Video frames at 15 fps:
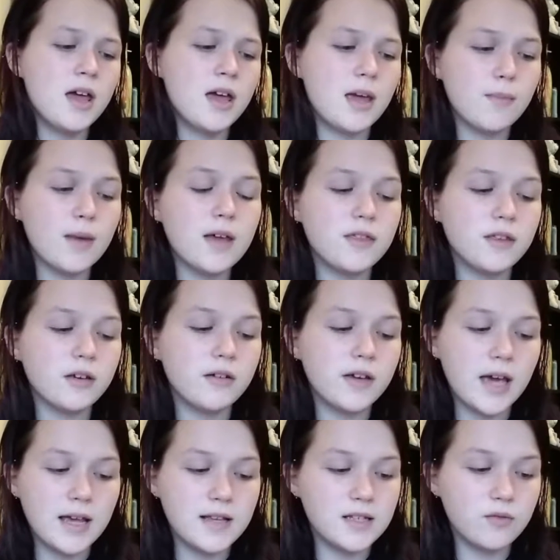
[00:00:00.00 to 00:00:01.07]
In my theory,
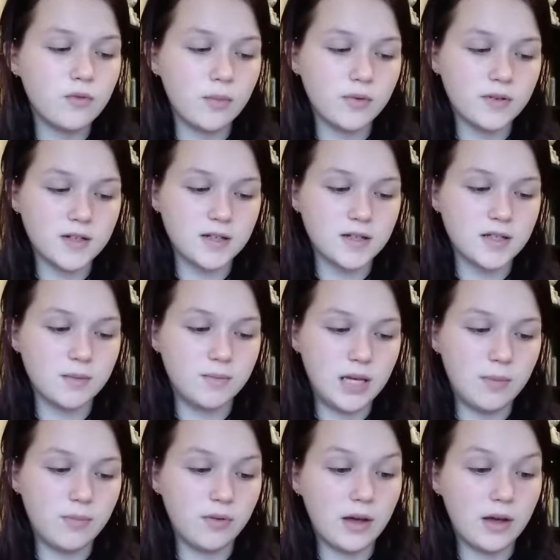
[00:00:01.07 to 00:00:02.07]
AZ represents the people